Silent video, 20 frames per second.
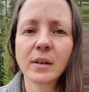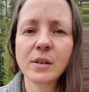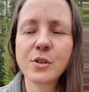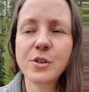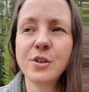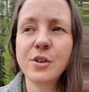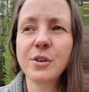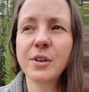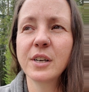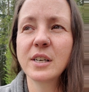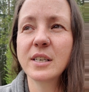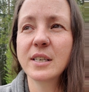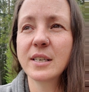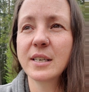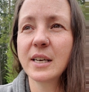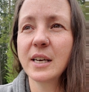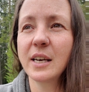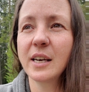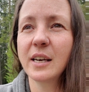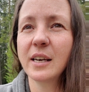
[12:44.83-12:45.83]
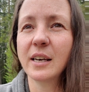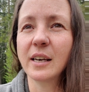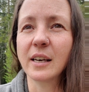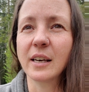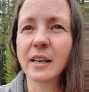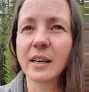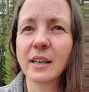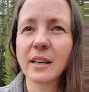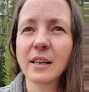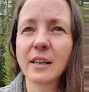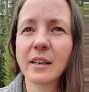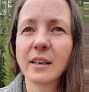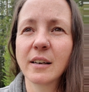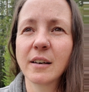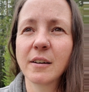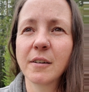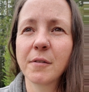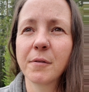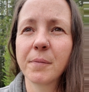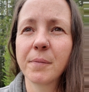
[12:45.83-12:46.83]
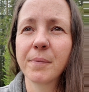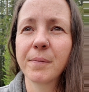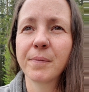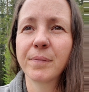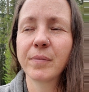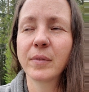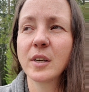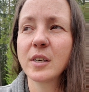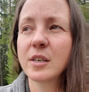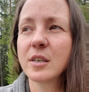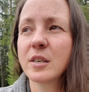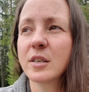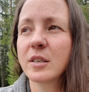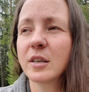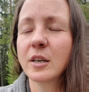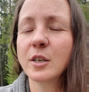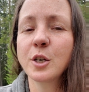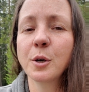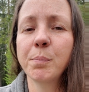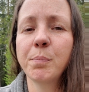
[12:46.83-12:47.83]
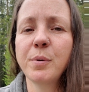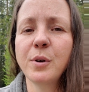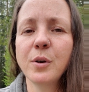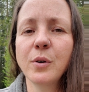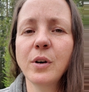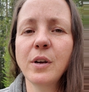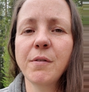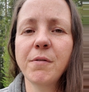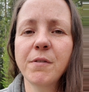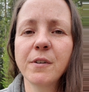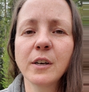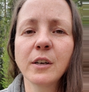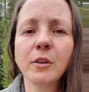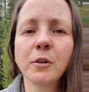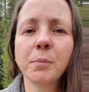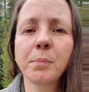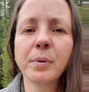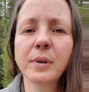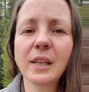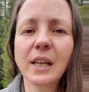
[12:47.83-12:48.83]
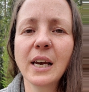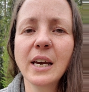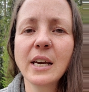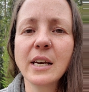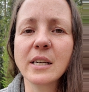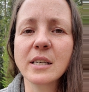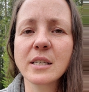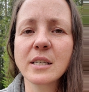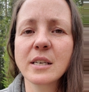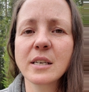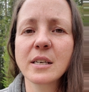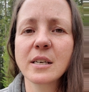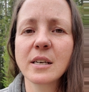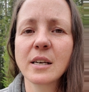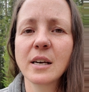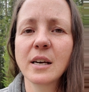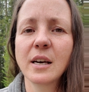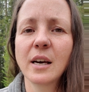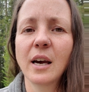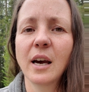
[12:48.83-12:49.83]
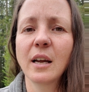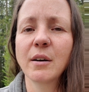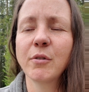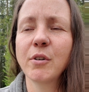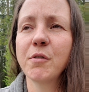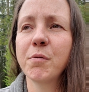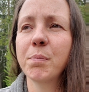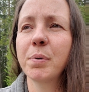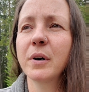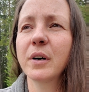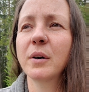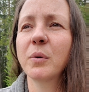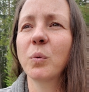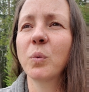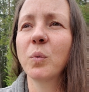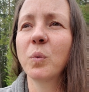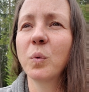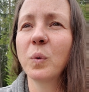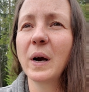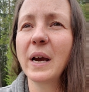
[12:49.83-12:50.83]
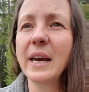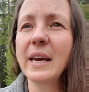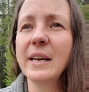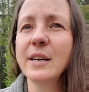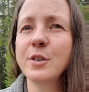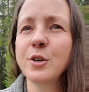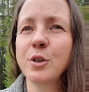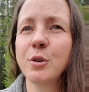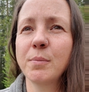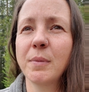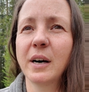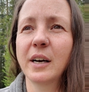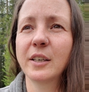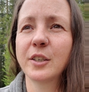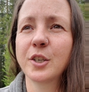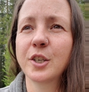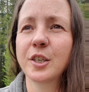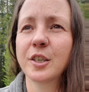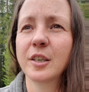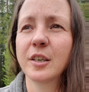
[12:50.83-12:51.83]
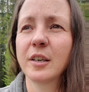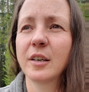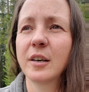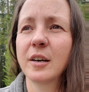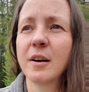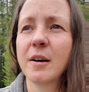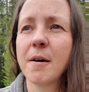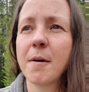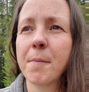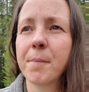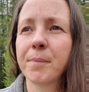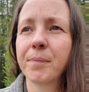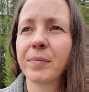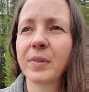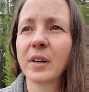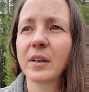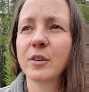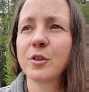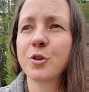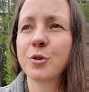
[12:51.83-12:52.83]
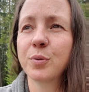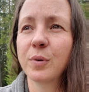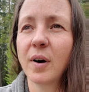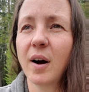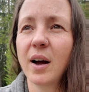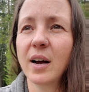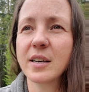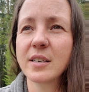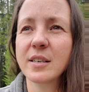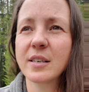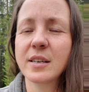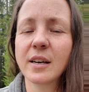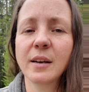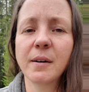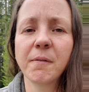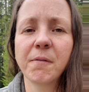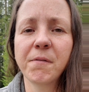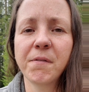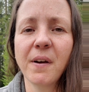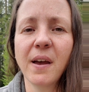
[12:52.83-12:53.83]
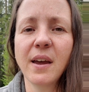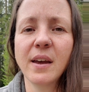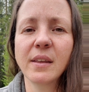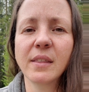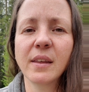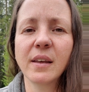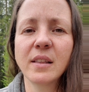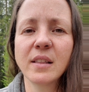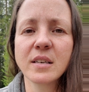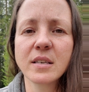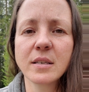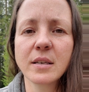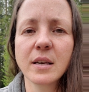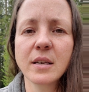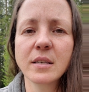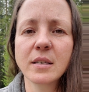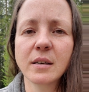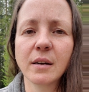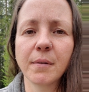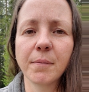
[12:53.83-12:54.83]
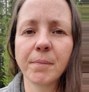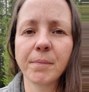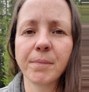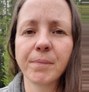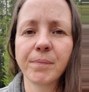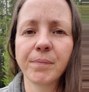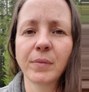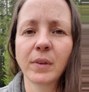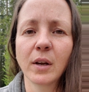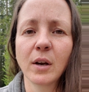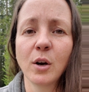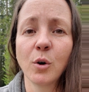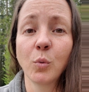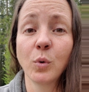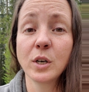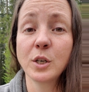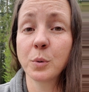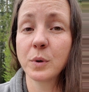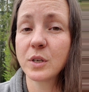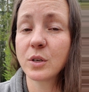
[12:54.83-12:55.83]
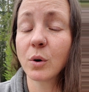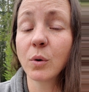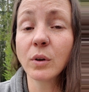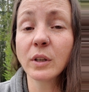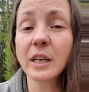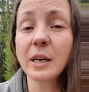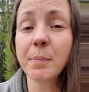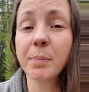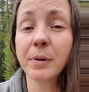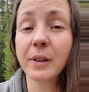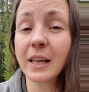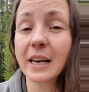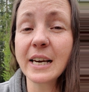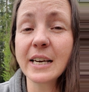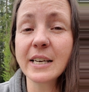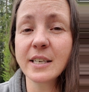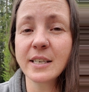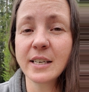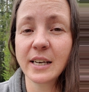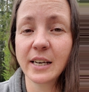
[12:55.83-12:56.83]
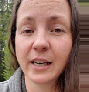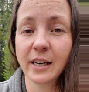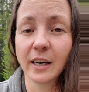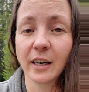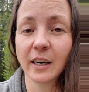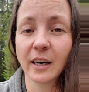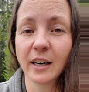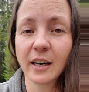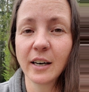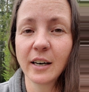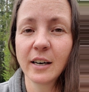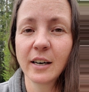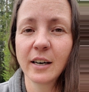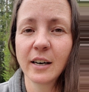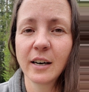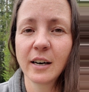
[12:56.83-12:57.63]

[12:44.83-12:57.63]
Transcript: so you can see. This is such a beauty-filled place, and we've put way too much trust and faith in the system, which was only placed here